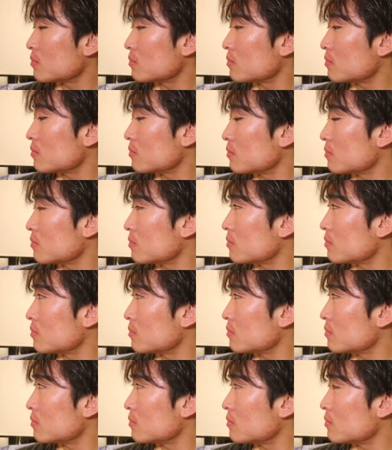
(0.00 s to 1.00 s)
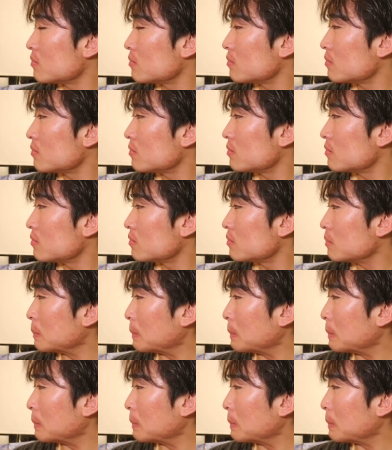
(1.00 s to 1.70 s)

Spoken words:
Nobody speaks.